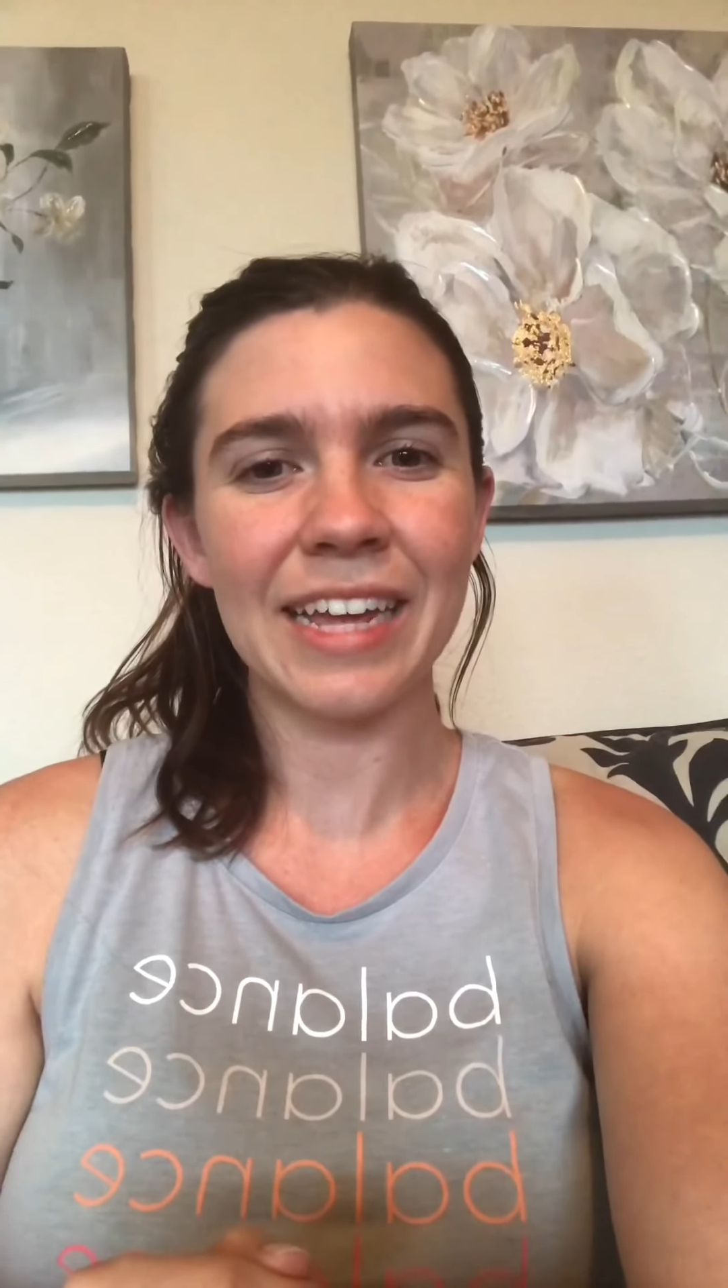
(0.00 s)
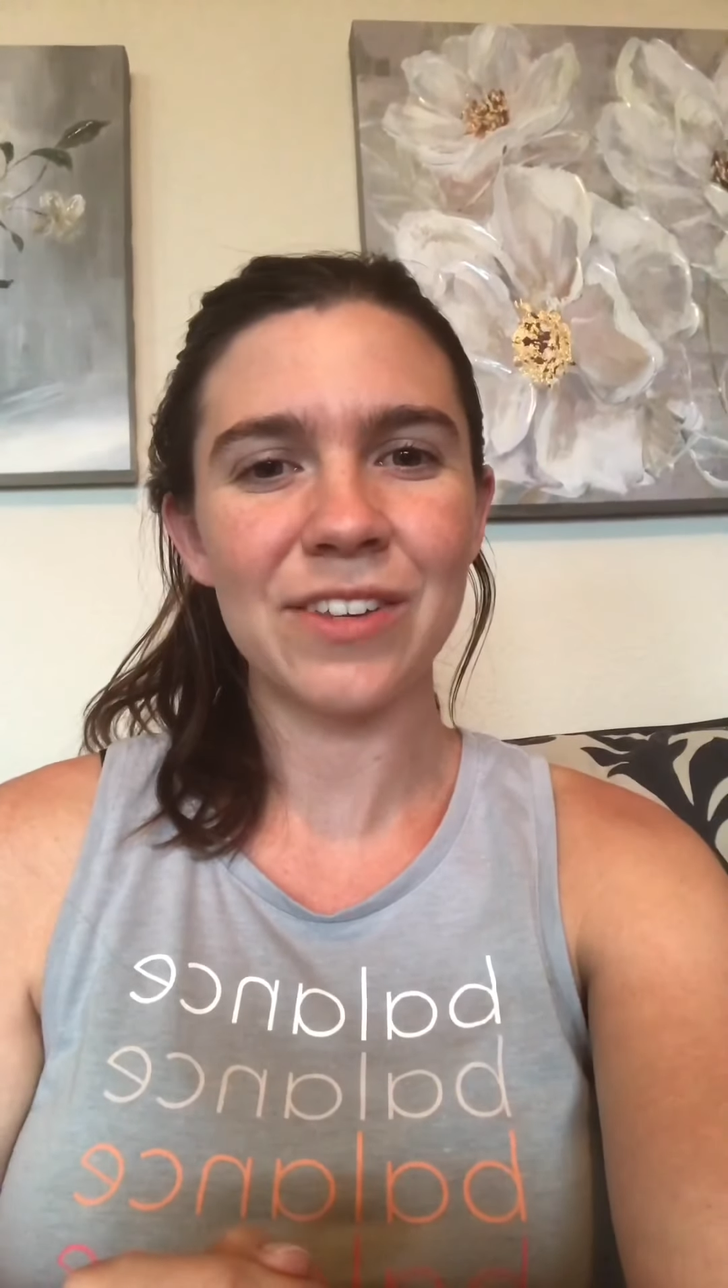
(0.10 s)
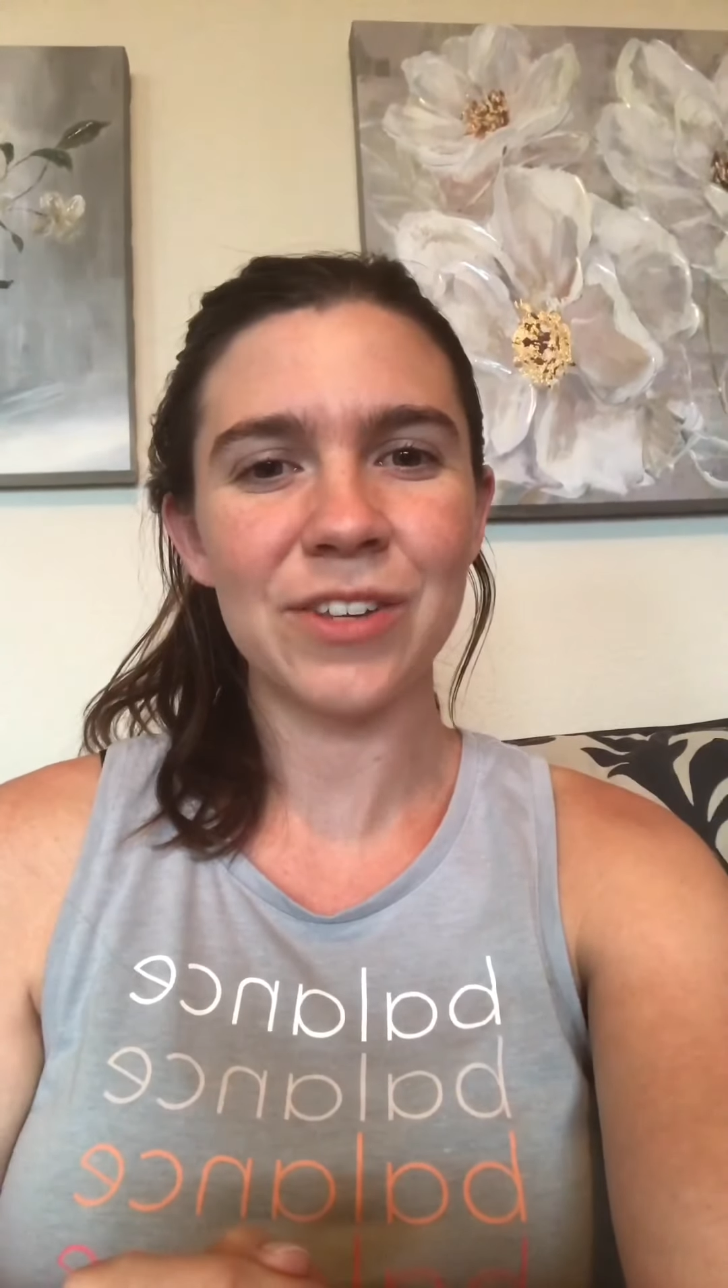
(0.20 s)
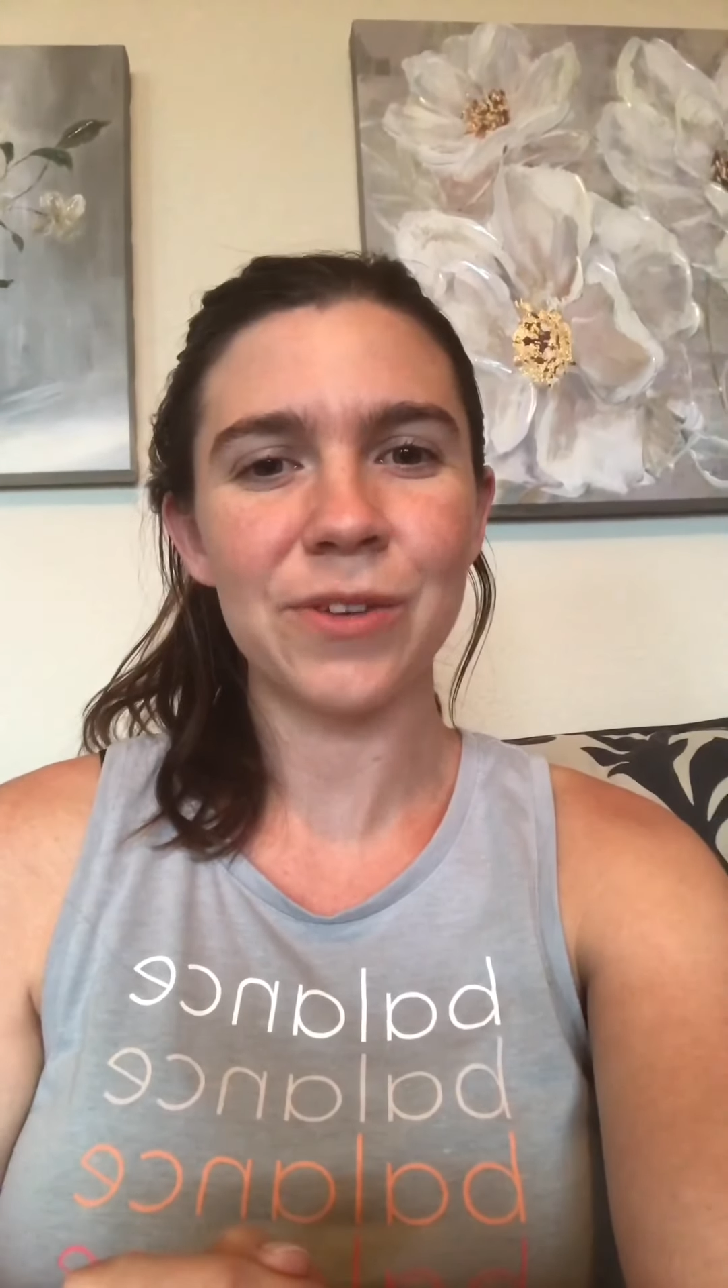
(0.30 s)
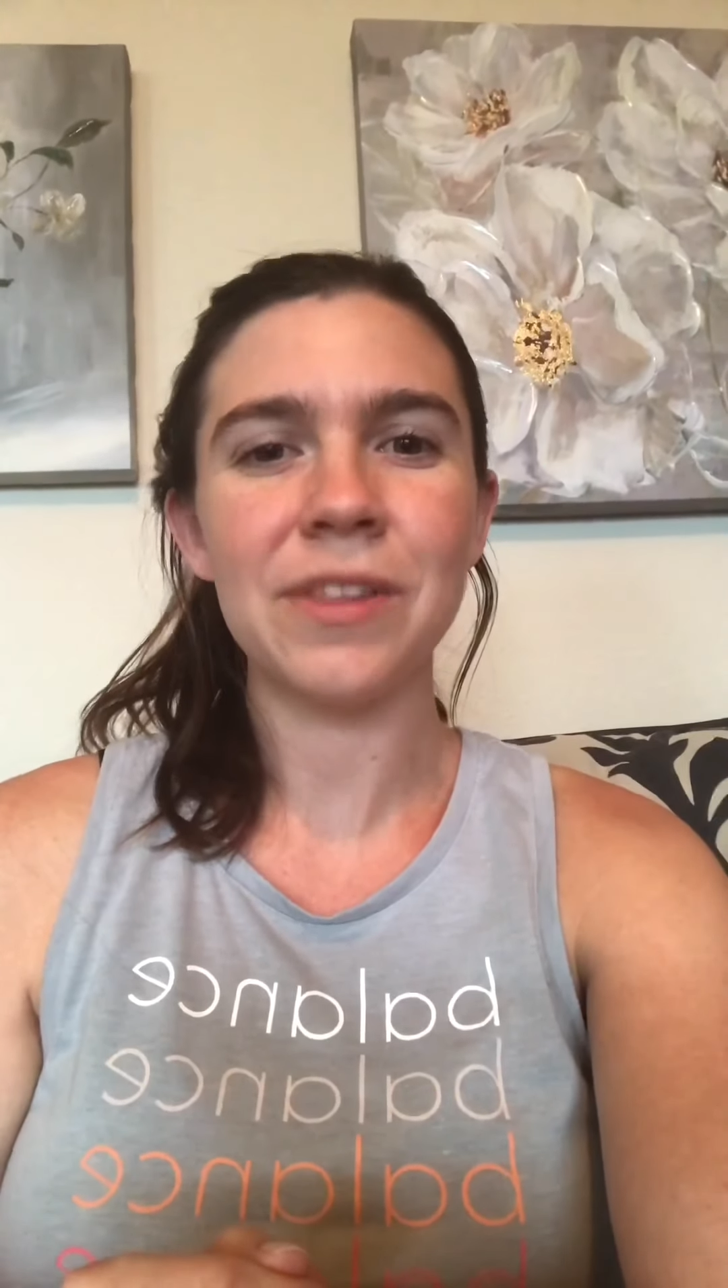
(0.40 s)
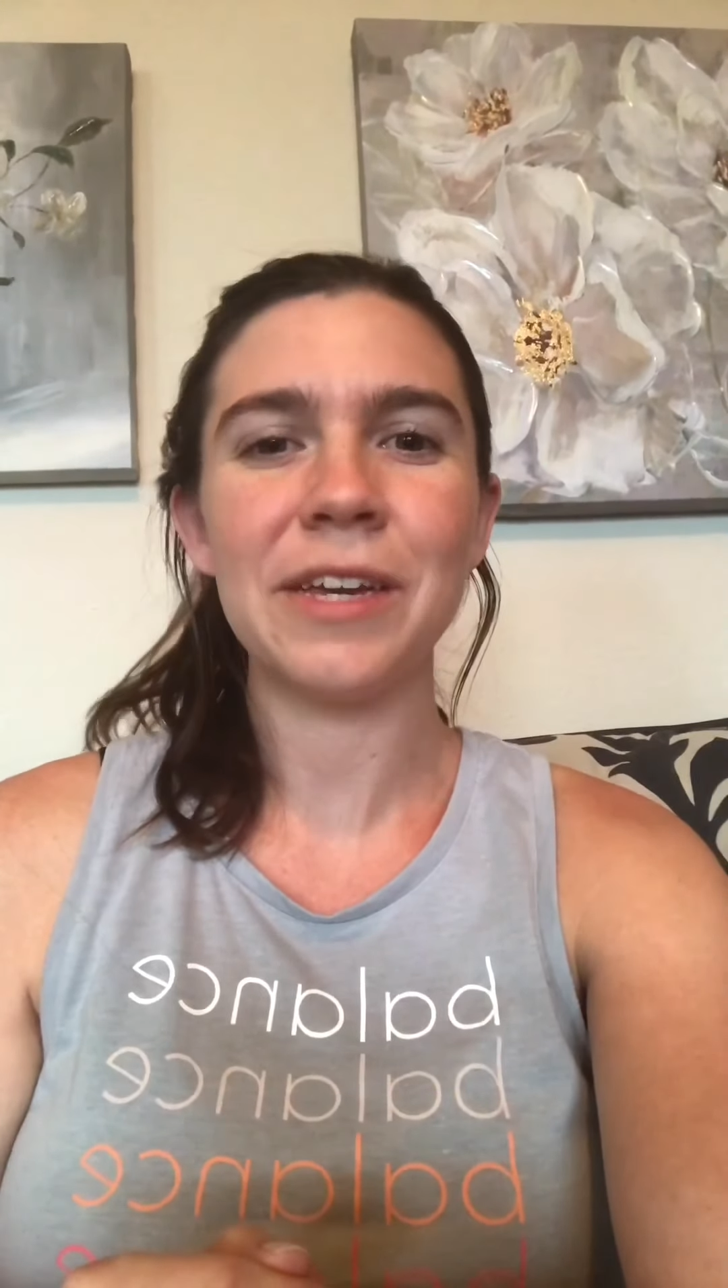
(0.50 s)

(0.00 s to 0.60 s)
into